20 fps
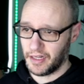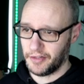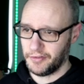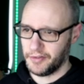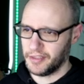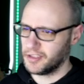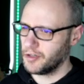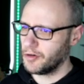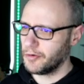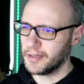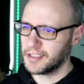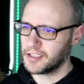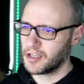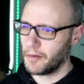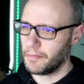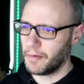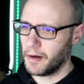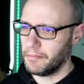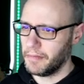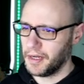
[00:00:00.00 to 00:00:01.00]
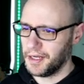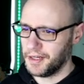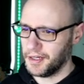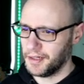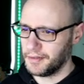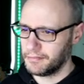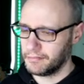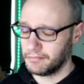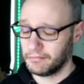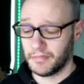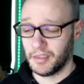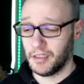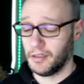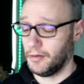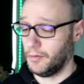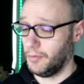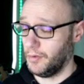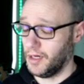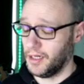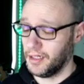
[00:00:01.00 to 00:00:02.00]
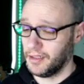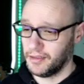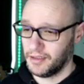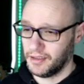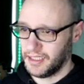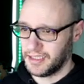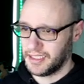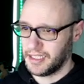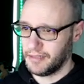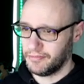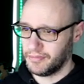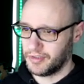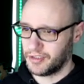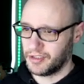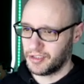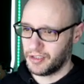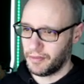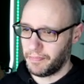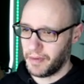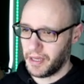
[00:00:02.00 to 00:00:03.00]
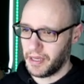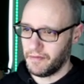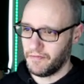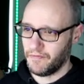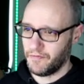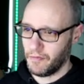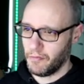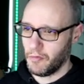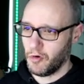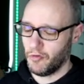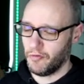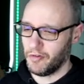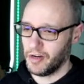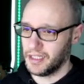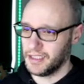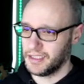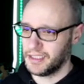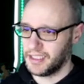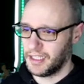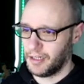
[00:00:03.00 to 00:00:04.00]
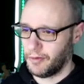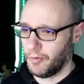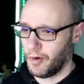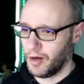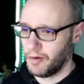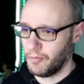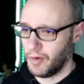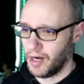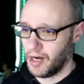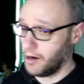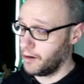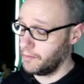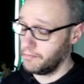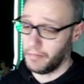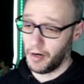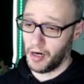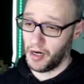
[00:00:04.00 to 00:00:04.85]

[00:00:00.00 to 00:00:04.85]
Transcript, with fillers: value is. I always go by median. Don't know why. It seems to be the more realistic one when I'm